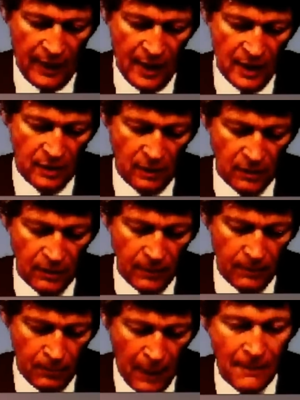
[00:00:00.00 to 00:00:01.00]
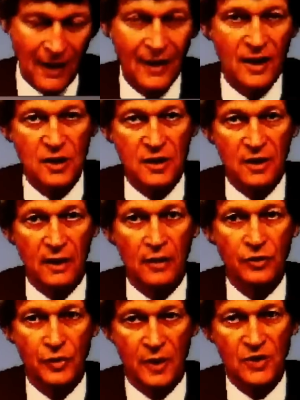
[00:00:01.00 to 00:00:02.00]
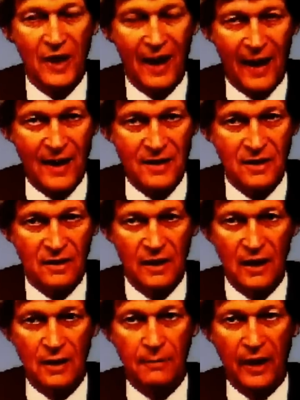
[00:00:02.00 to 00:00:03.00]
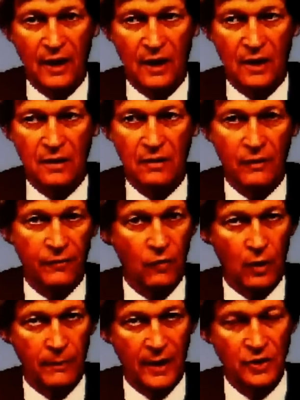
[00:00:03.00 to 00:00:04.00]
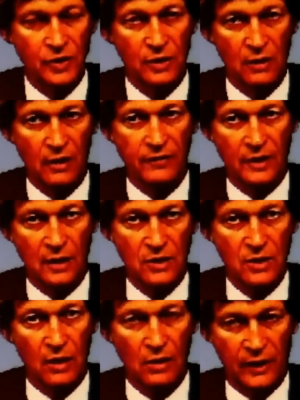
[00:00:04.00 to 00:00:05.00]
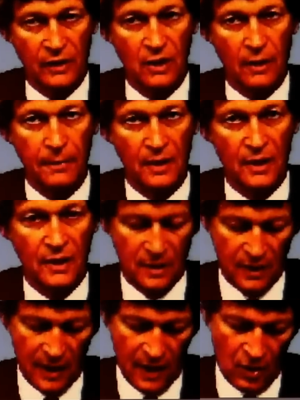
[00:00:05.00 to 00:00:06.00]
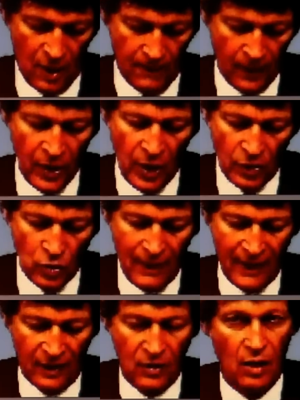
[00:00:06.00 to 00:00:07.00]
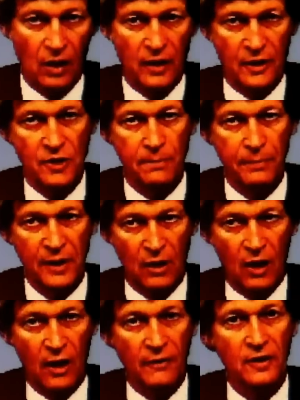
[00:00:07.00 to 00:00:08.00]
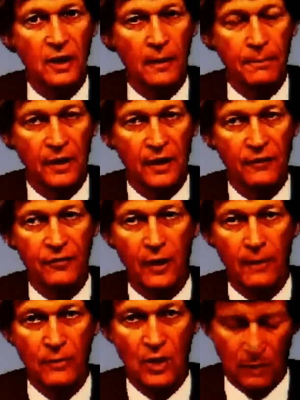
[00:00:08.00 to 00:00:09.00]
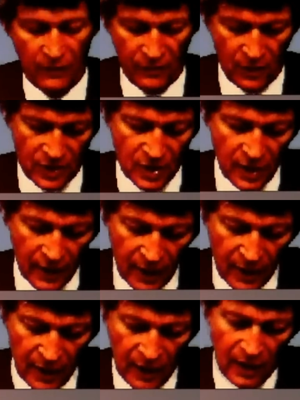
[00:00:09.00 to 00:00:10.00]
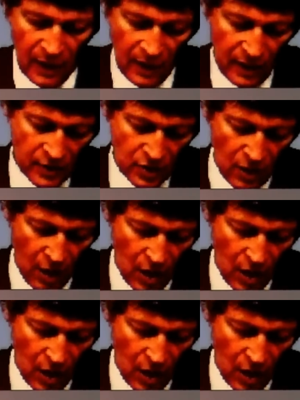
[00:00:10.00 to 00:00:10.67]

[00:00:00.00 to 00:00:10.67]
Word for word: And my biggest interest has indeed been the formation of a consulting company in Ann Arbor. You might call it a spin-off company from the university. It's